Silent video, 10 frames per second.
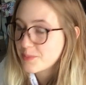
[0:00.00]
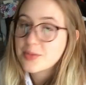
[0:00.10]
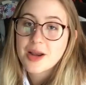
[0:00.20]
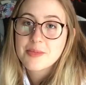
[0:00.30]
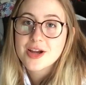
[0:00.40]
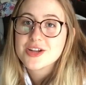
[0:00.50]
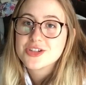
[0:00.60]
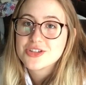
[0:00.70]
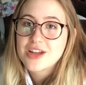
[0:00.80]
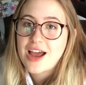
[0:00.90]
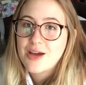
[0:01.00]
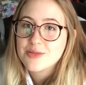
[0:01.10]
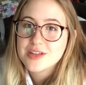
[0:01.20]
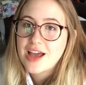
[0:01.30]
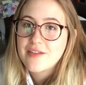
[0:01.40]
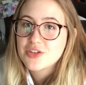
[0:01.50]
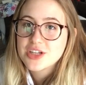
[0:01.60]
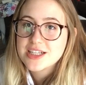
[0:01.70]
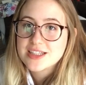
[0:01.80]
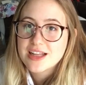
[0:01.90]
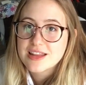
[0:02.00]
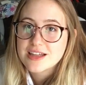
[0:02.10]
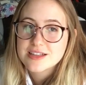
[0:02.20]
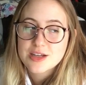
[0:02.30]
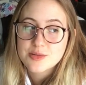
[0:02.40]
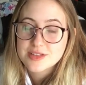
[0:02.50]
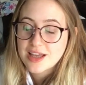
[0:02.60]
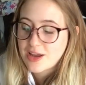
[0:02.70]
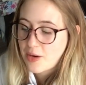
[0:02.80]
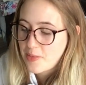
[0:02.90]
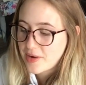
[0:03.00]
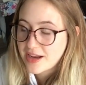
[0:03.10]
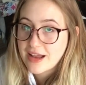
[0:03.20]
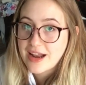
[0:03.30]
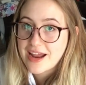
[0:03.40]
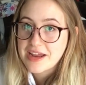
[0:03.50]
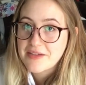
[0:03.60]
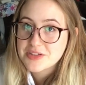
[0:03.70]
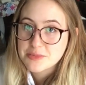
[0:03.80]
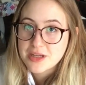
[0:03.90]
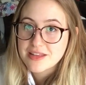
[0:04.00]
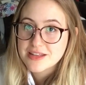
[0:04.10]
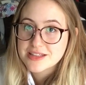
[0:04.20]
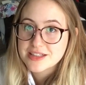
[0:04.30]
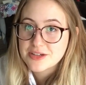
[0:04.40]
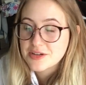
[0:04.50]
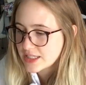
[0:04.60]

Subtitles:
pretty much, after he sent this, I was like, oh my god, I have to meet this dude.